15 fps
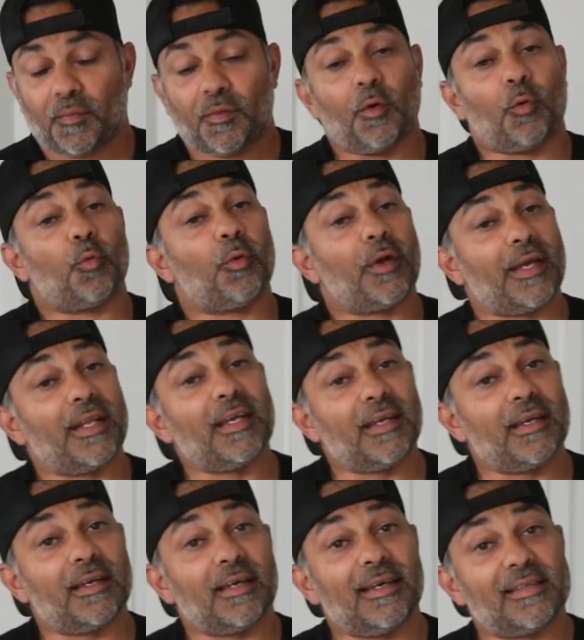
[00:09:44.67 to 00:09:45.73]
the
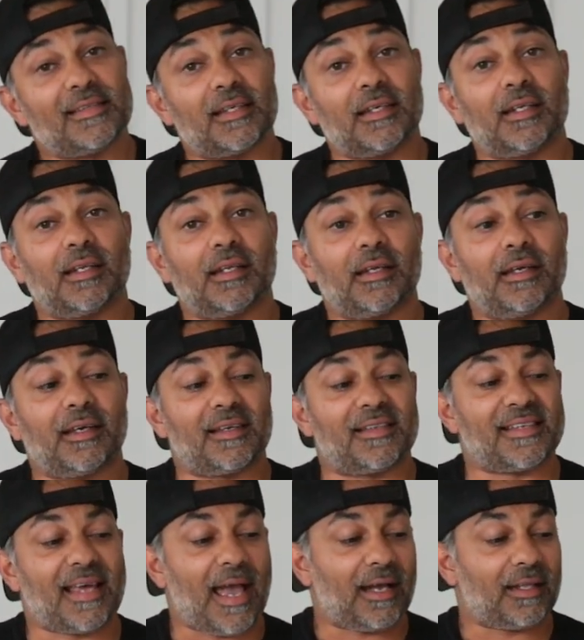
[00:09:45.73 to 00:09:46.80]
reading isn't
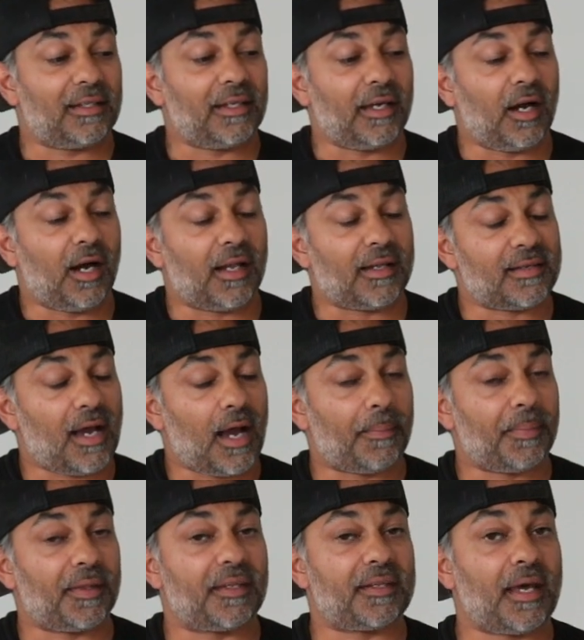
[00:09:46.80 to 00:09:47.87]
exactly on
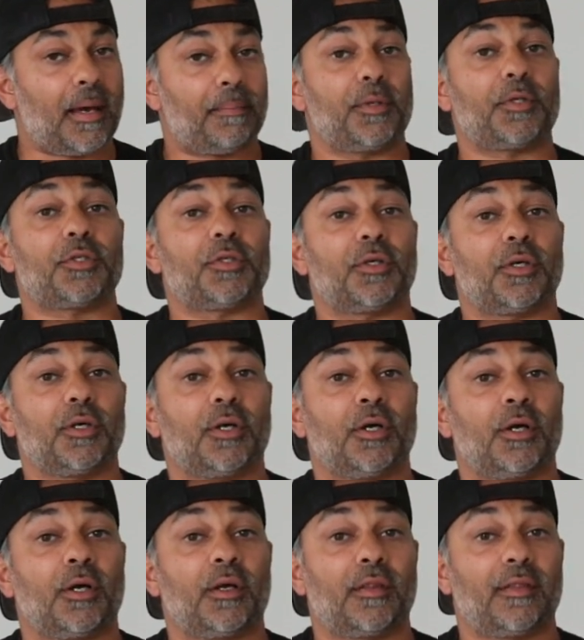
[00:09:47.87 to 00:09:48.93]
top of the
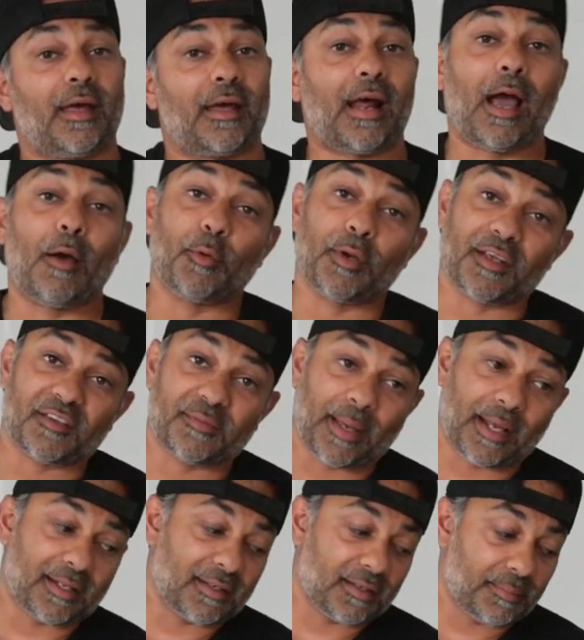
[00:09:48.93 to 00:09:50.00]
temperature that I would
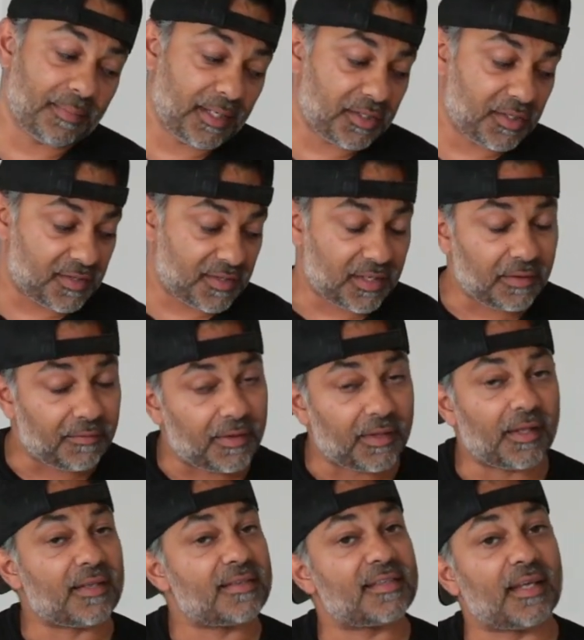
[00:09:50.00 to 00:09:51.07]
expect it to be, just
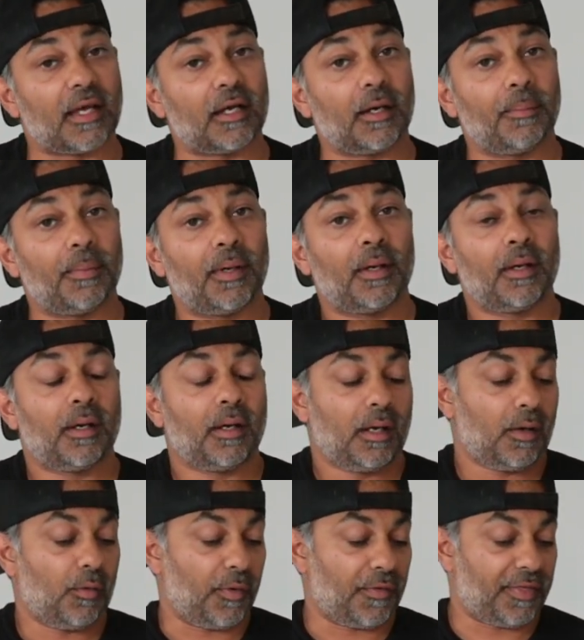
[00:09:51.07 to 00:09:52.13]
given the setup
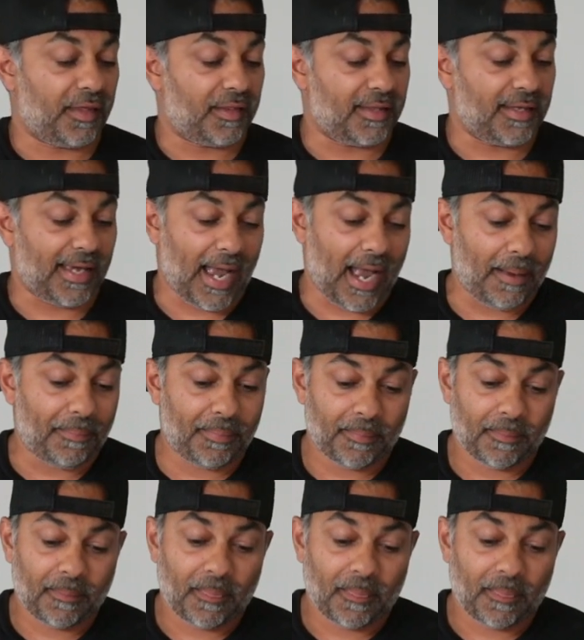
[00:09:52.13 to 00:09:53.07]
within the app.